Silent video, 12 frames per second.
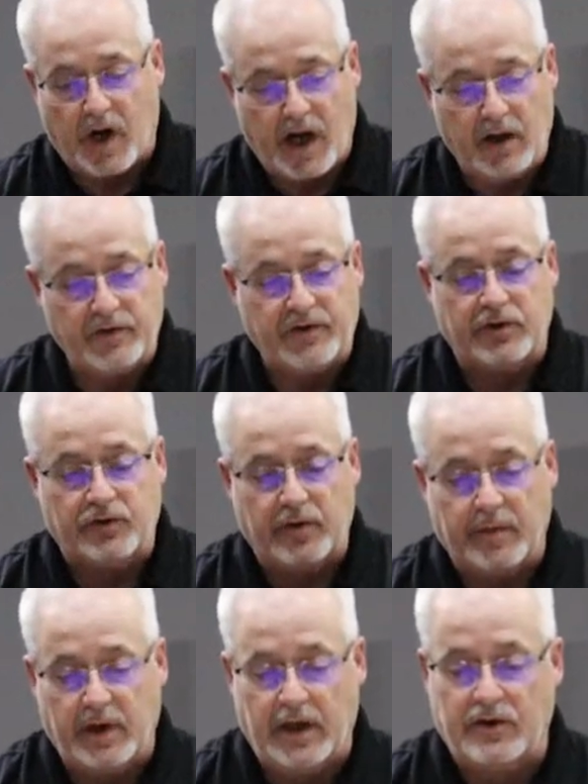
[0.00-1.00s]
trials and
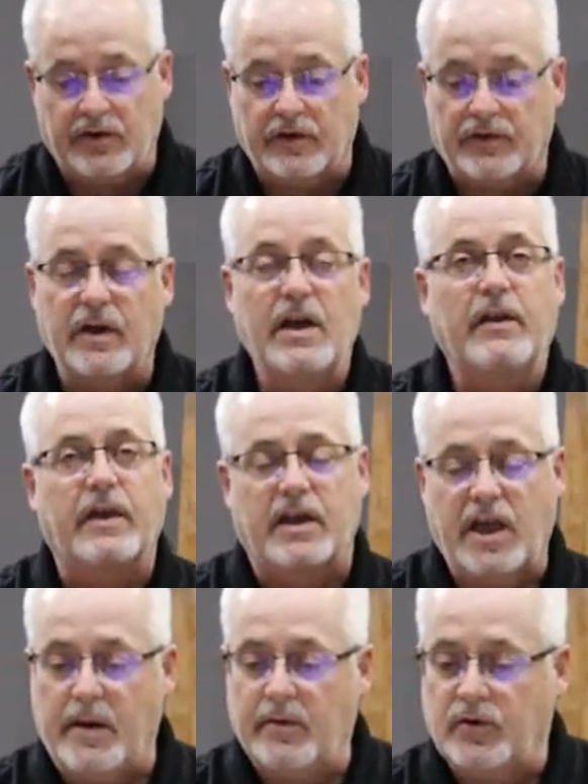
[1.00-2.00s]
tribulations that
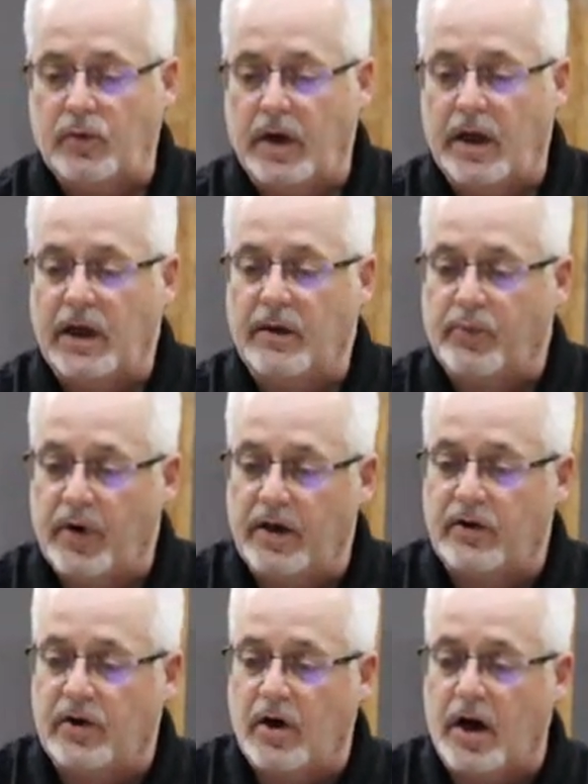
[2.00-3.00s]
came his way, he
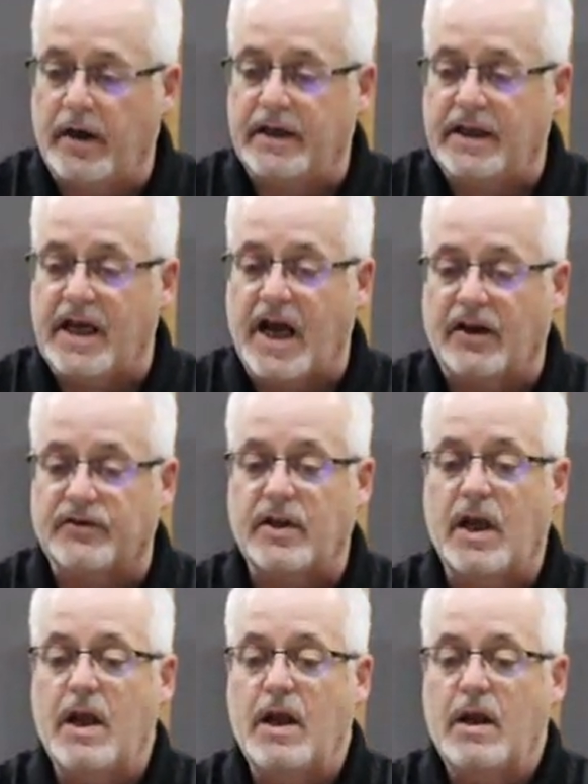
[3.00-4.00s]
prayed to God and he asked,
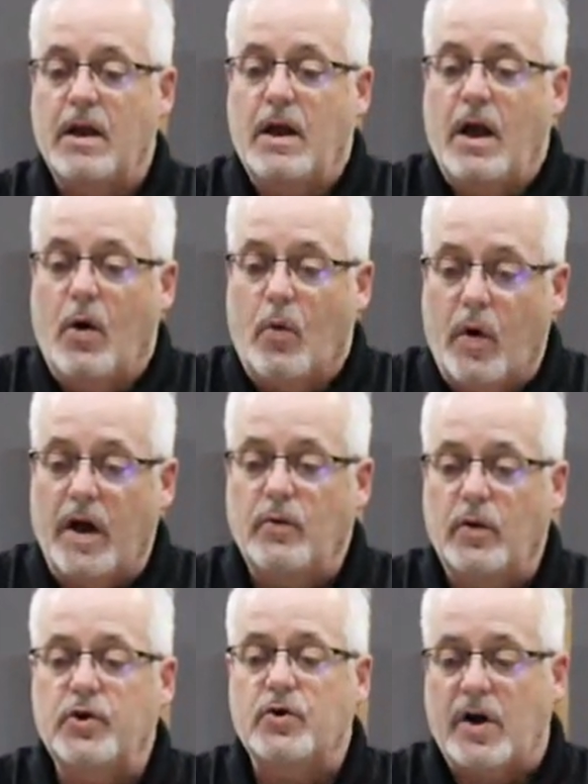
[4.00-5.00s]

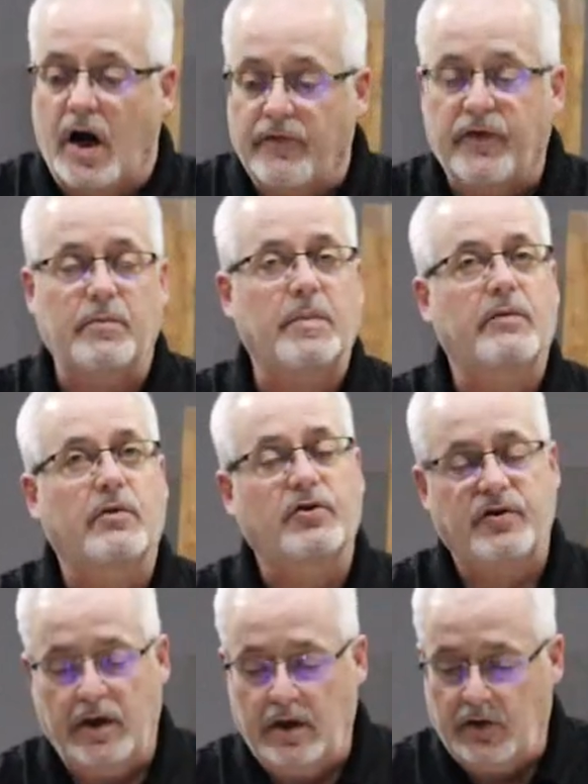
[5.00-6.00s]
"When will you comfort me?"
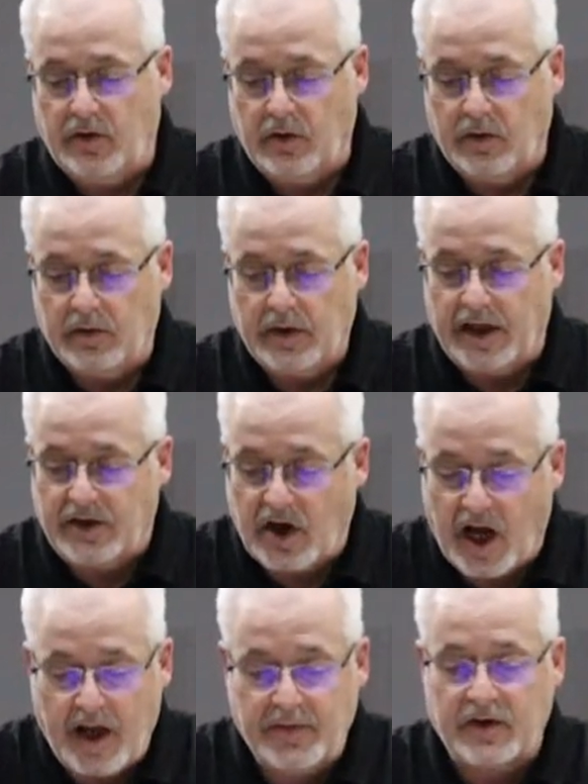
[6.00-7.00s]
Verse 82. At
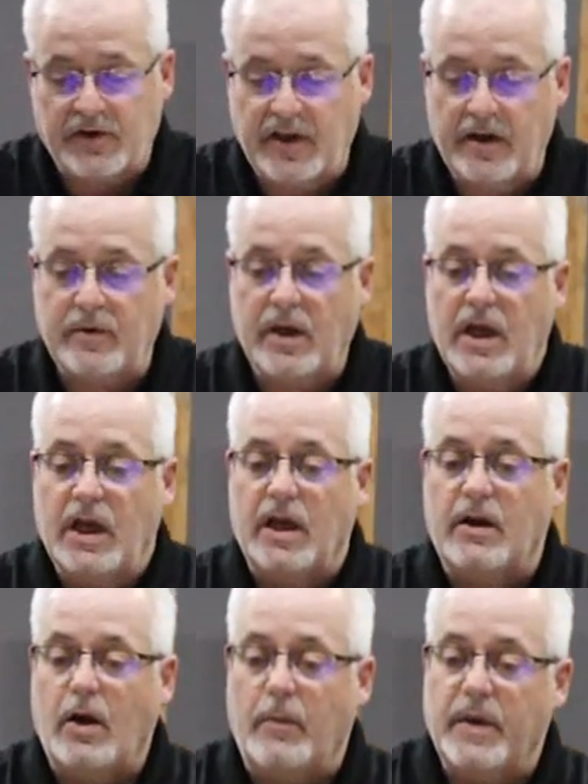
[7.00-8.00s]
times
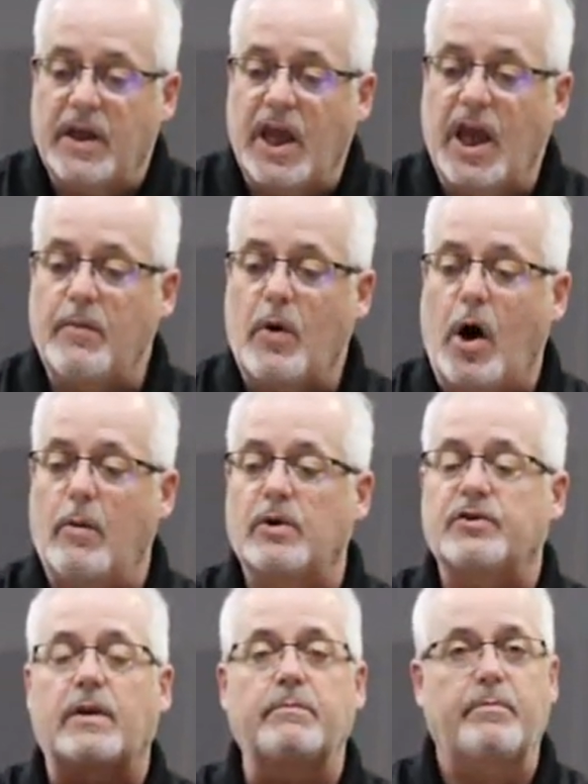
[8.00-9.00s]
it became
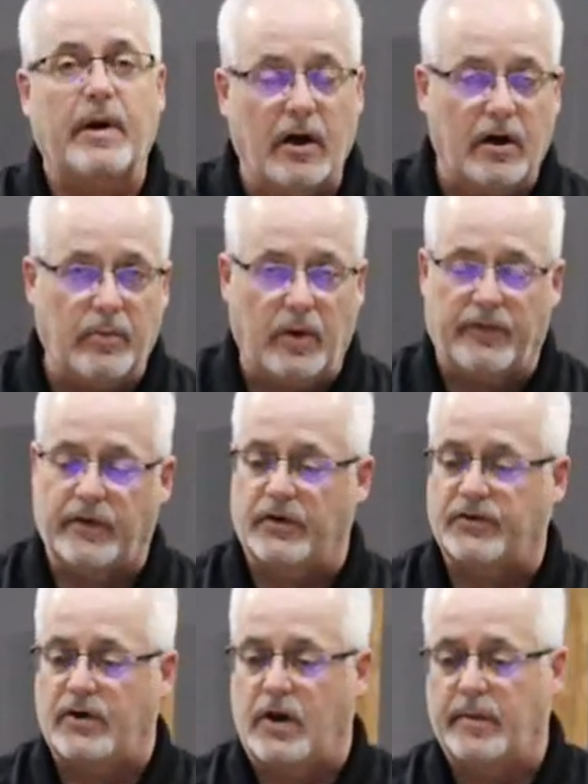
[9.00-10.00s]
almost unbearable for the
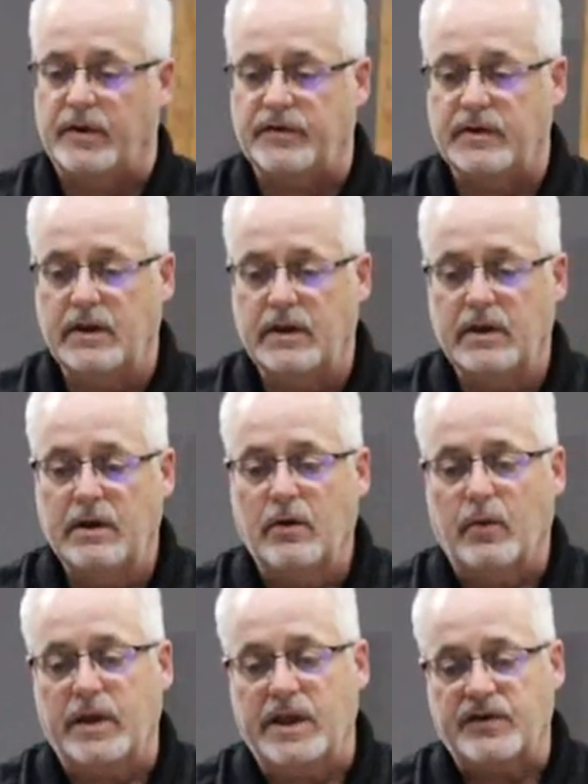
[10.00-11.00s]
psalmist
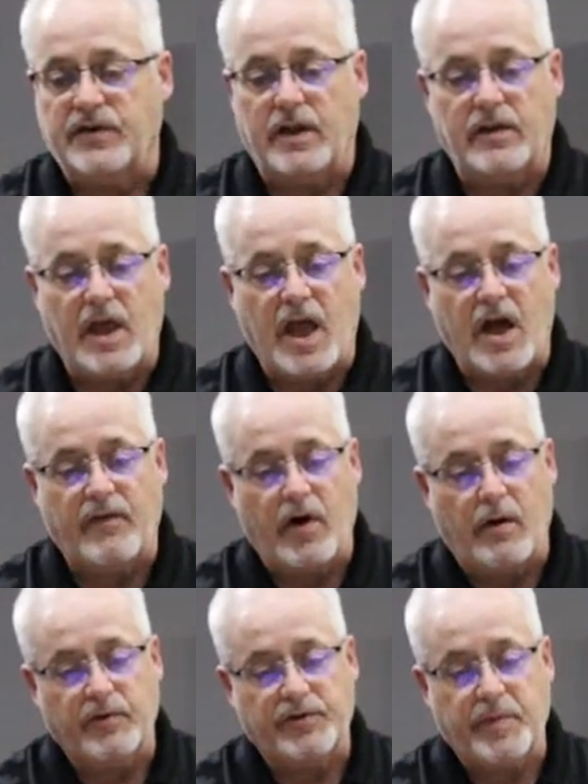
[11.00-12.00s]
when he said, "They have
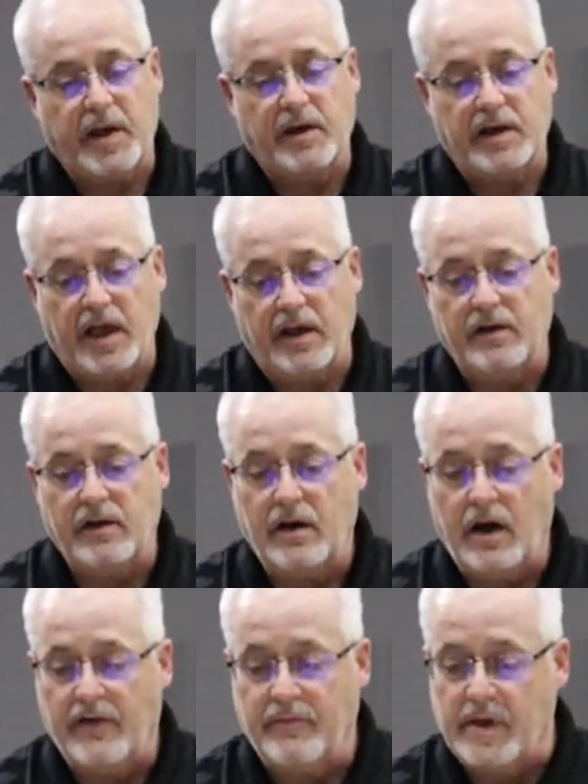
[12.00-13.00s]
almost made an end
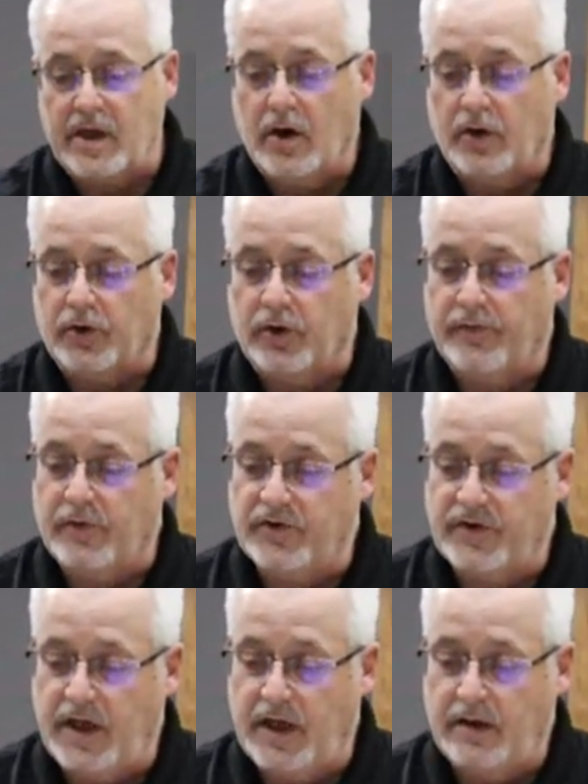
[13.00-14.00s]
of me on earth."
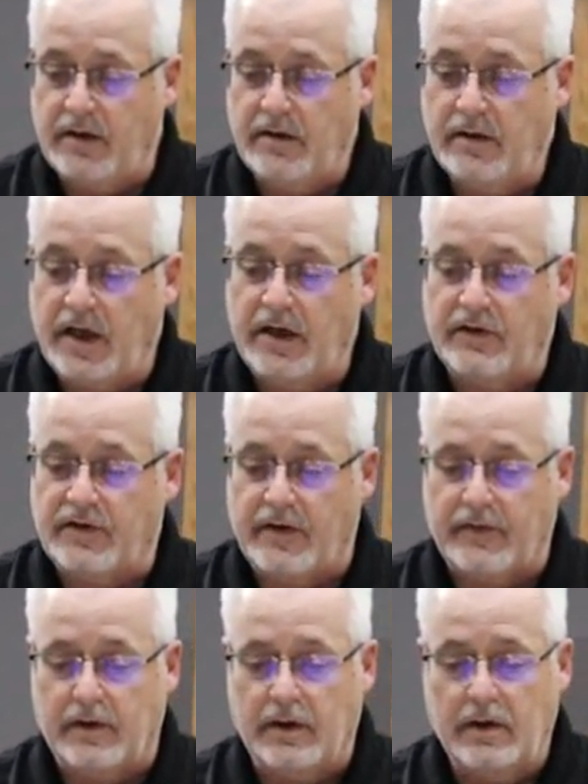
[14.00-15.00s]
Verse
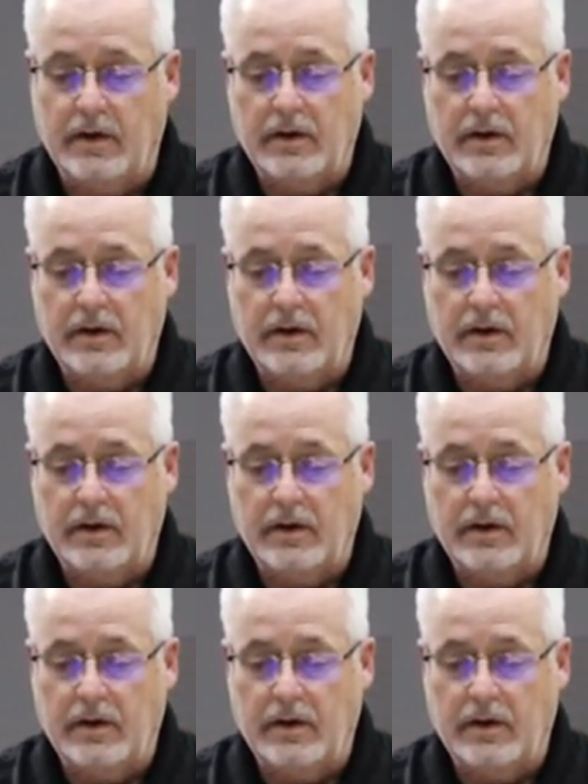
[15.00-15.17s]
87.